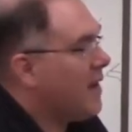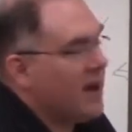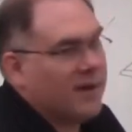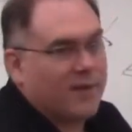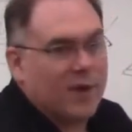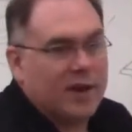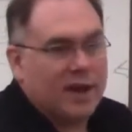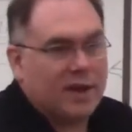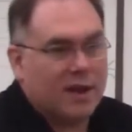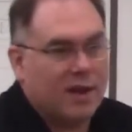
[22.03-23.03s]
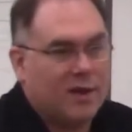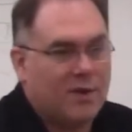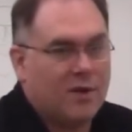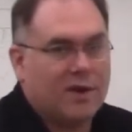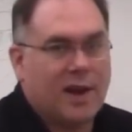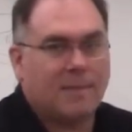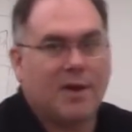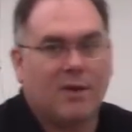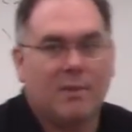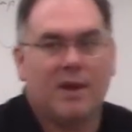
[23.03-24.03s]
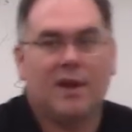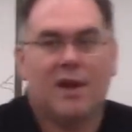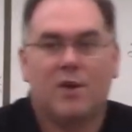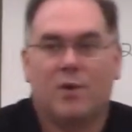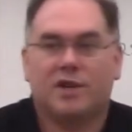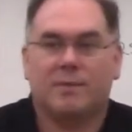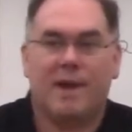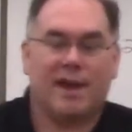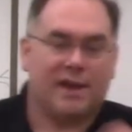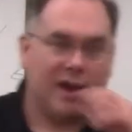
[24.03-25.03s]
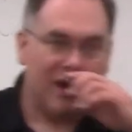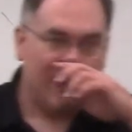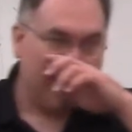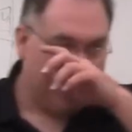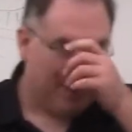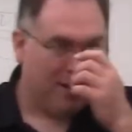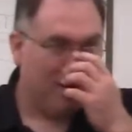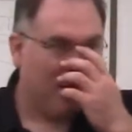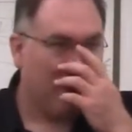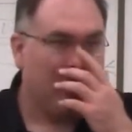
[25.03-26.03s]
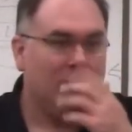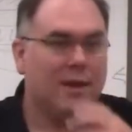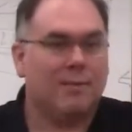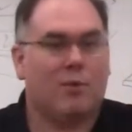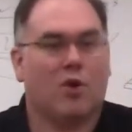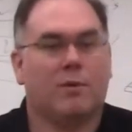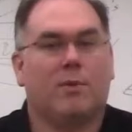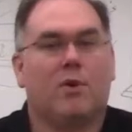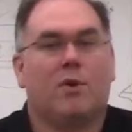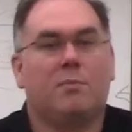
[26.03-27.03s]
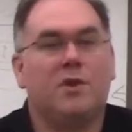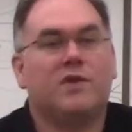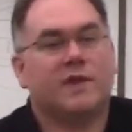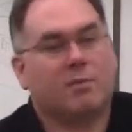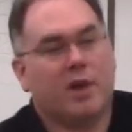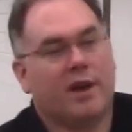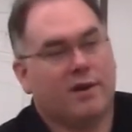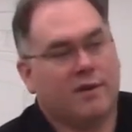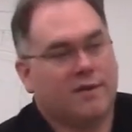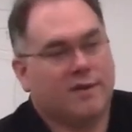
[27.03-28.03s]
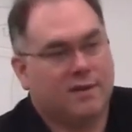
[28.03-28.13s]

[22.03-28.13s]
I had a friend that kept telling me we should make portable music players.